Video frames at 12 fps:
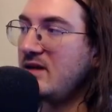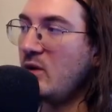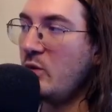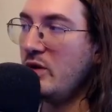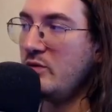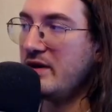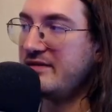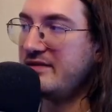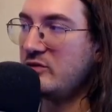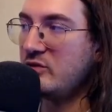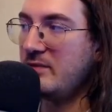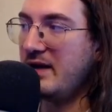When we
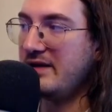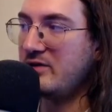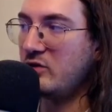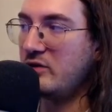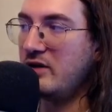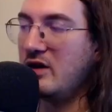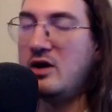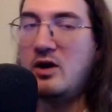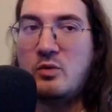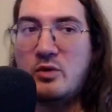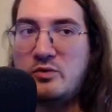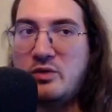execute bytecode,
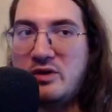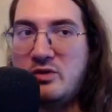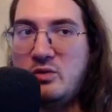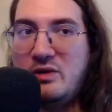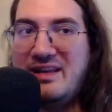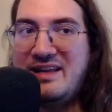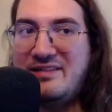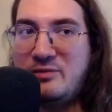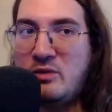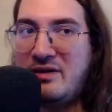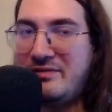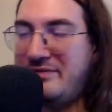what we are doing is
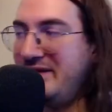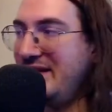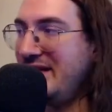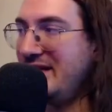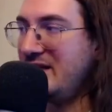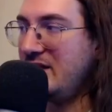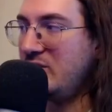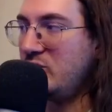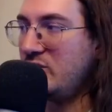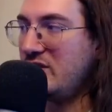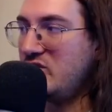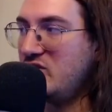we are feeding it into
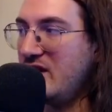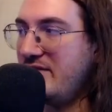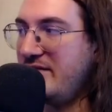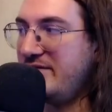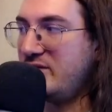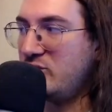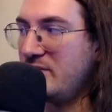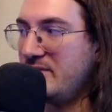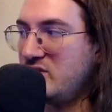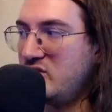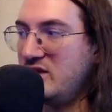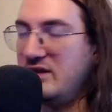the Java virtual
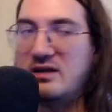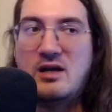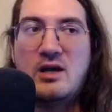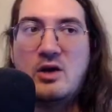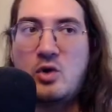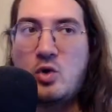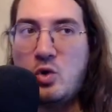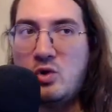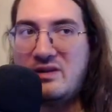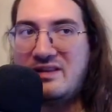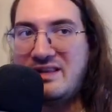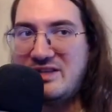machine called
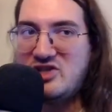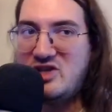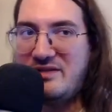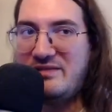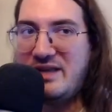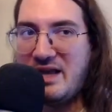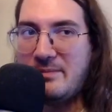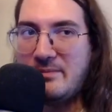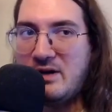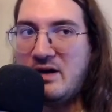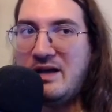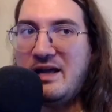the JVM.
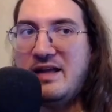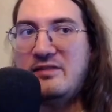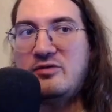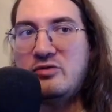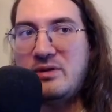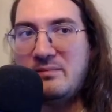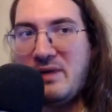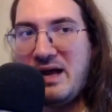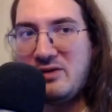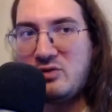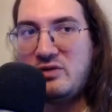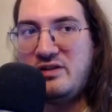And so the
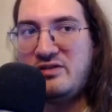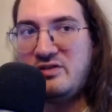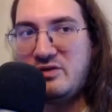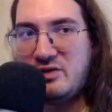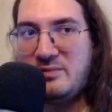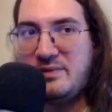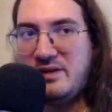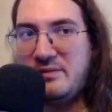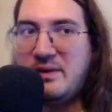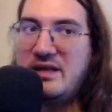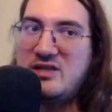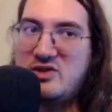bytecode is interpreted
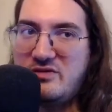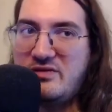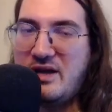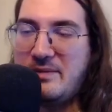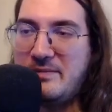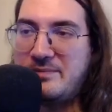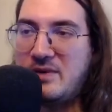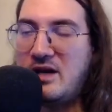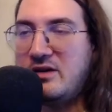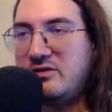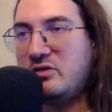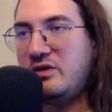by the JVM.
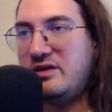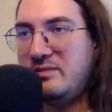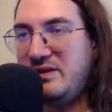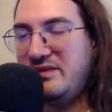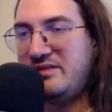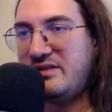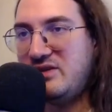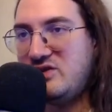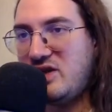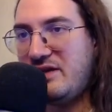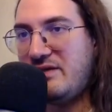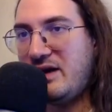So it means that in
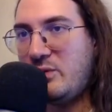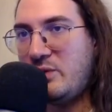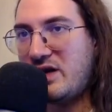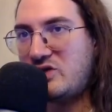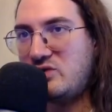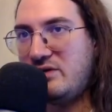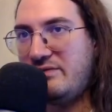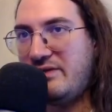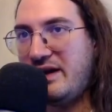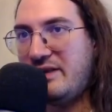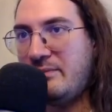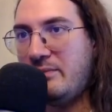Java, we actually
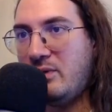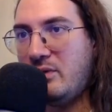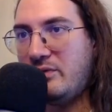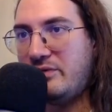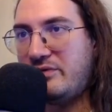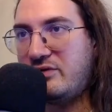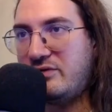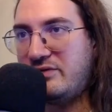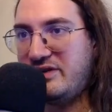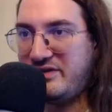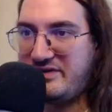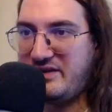find both of
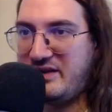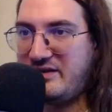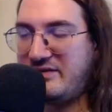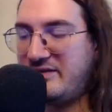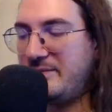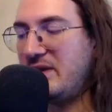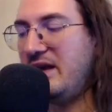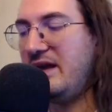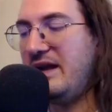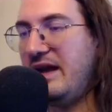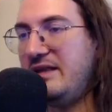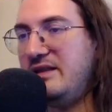these things. And
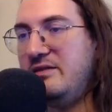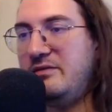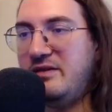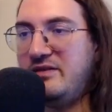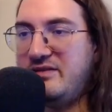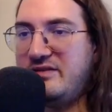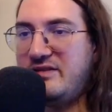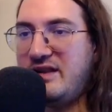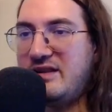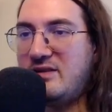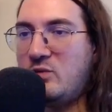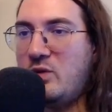the difference is
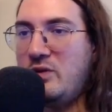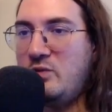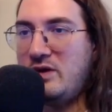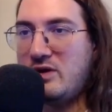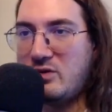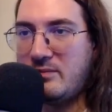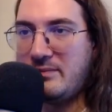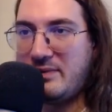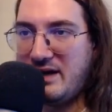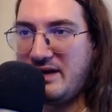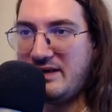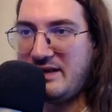that when we
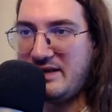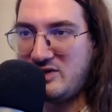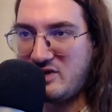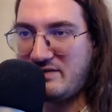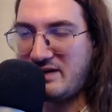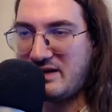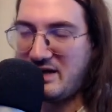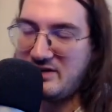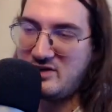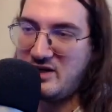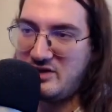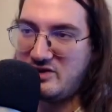compile a
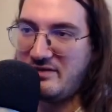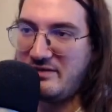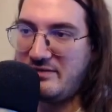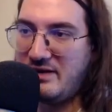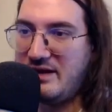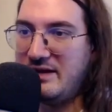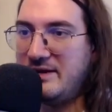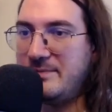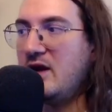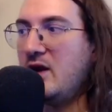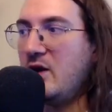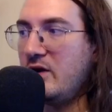Java file,
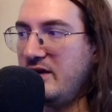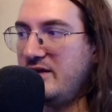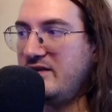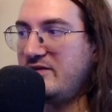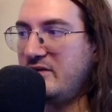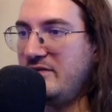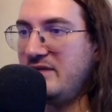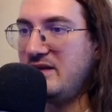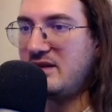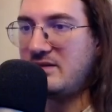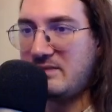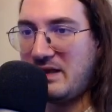it is something
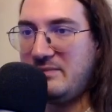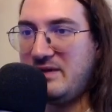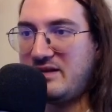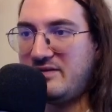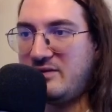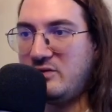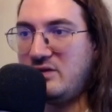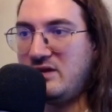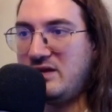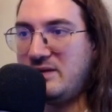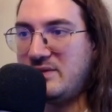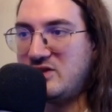that can be executed in
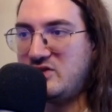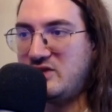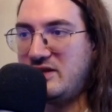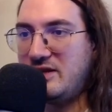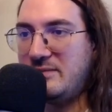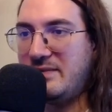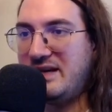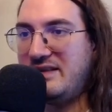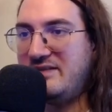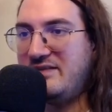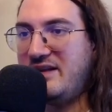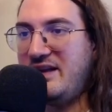the machine, but in
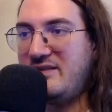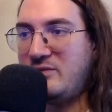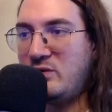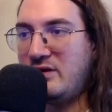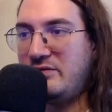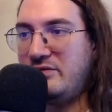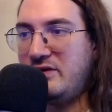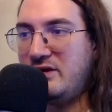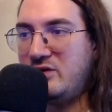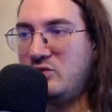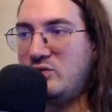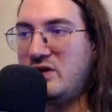this case, we are
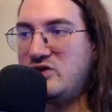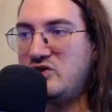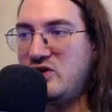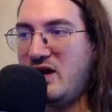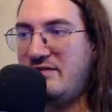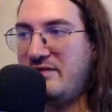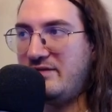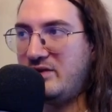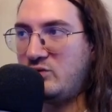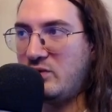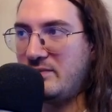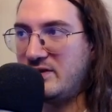referring to the Java
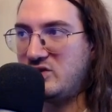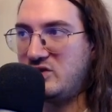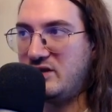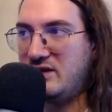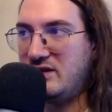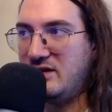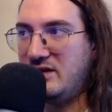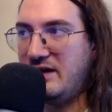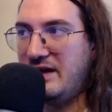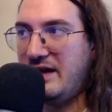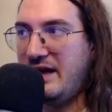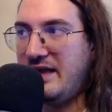virtual machine,
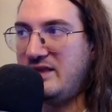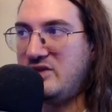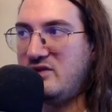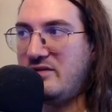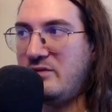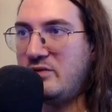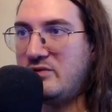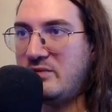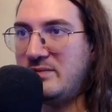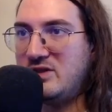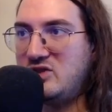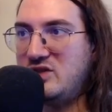and the Java virtual
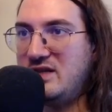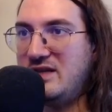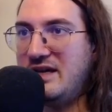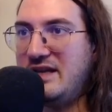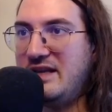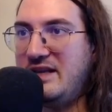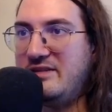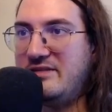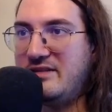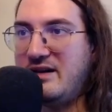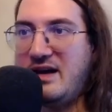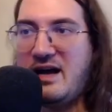machine is
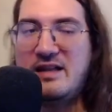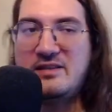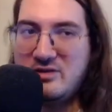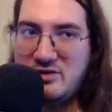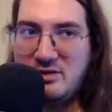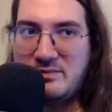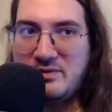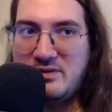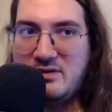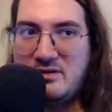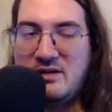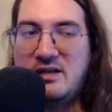an
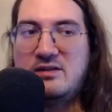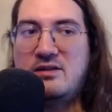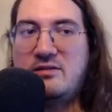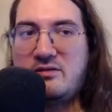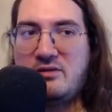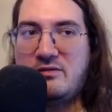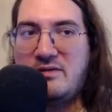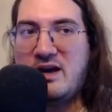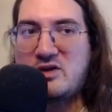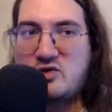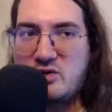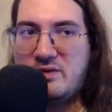interpreter in terms of
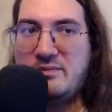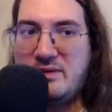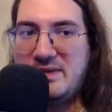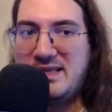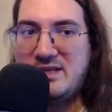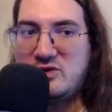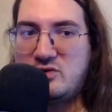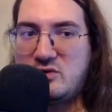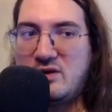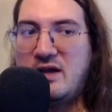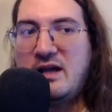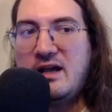actual implementation.
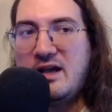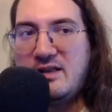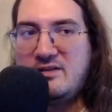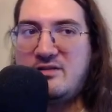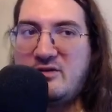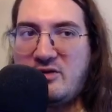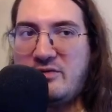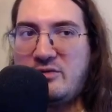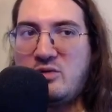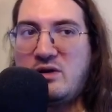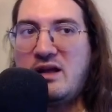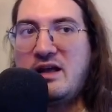It is a
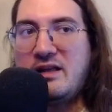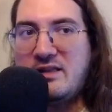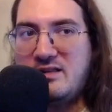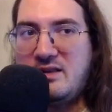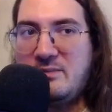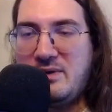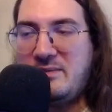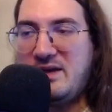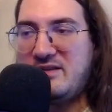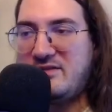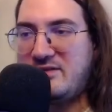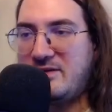software that
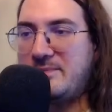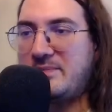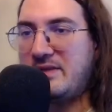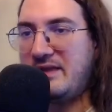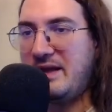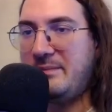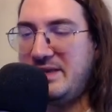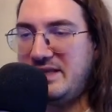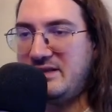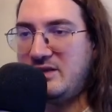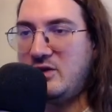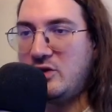implements the
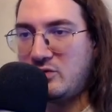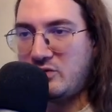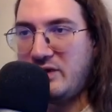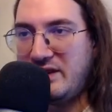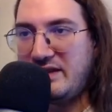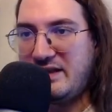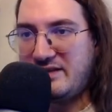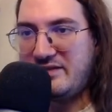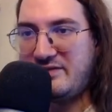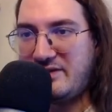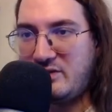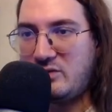ability to read and
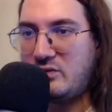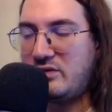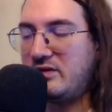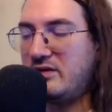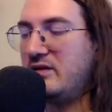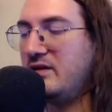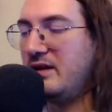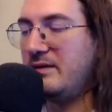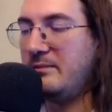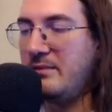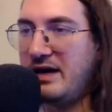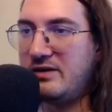execute
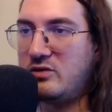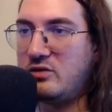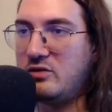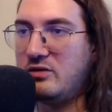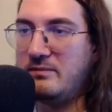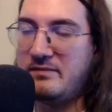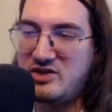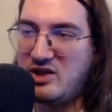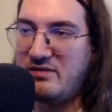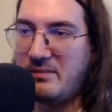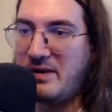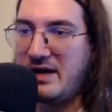bytecode,
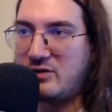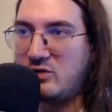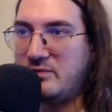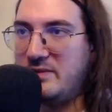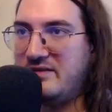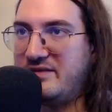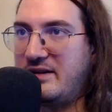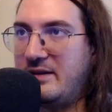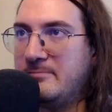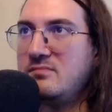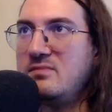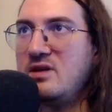Java bytecode, basically.
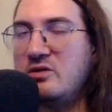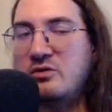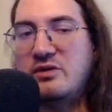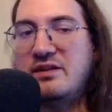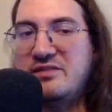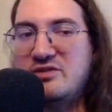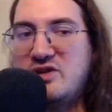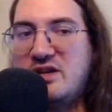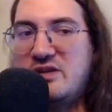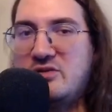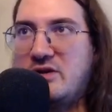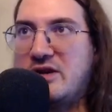So that's a general
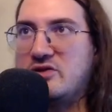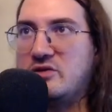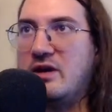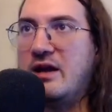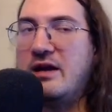introduction.